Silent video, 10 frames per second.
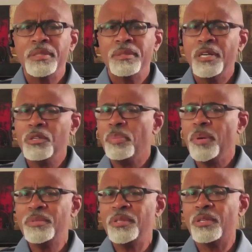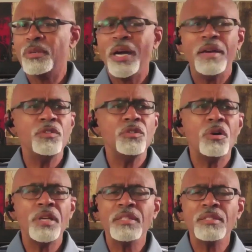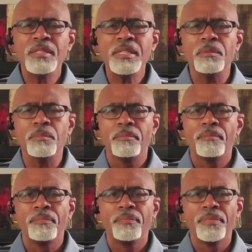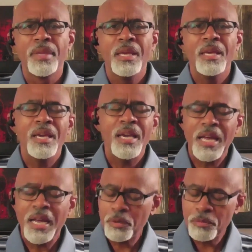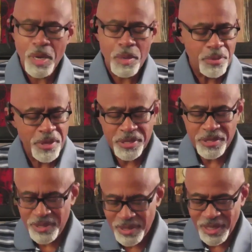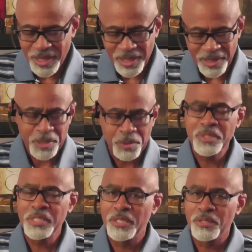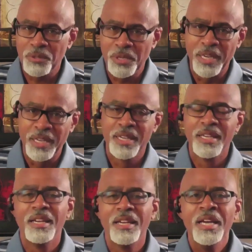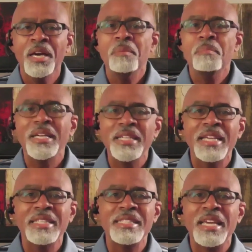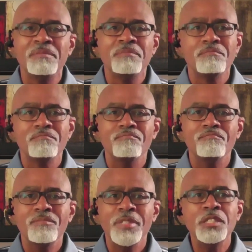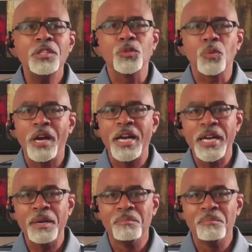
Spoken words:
Uncle Pep's here. Why haven't you gone out to see him? And I remember this like it was yesterday. My dad said, he knows where I am.